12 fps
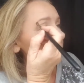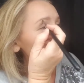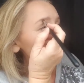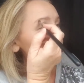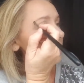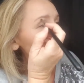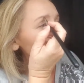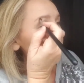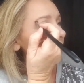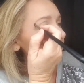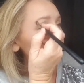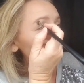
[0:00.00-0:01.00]
This is my
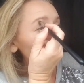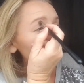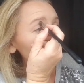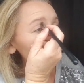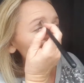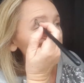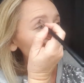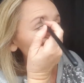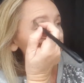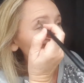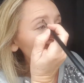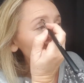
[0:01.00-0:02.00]
highlight color.
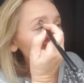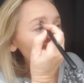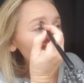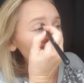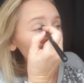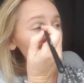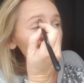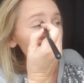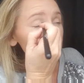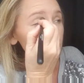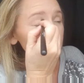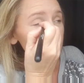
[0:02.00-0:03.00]
Okay, I
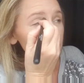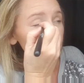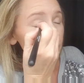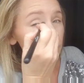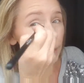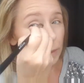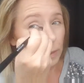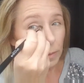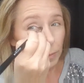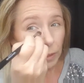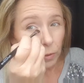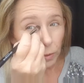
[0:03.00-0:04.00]
always like to take it down
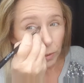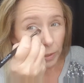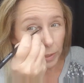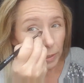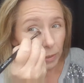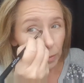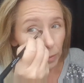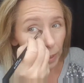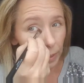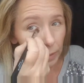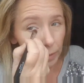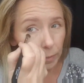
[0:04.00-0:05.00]
into my corner too
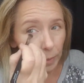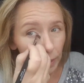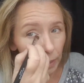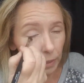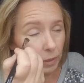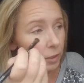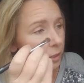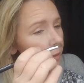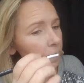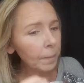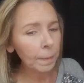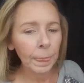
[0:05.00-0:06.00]
and a little bit under,
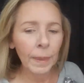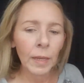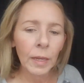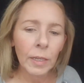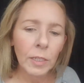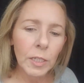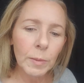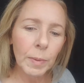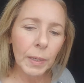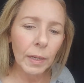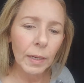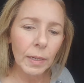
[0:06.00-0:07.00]
just
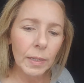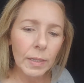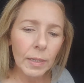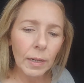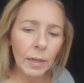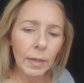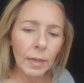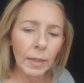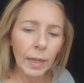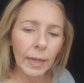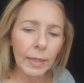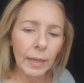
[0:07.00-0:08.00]
because I
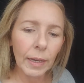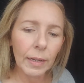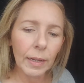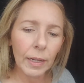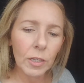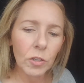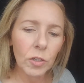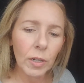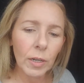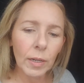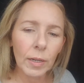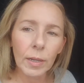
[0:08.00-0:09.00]
like that
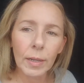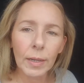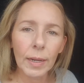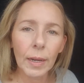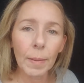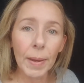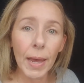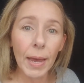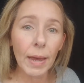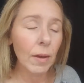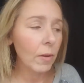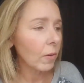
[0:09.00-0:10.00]
extra
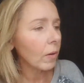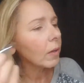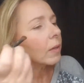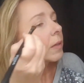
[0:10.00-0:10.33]
kapow.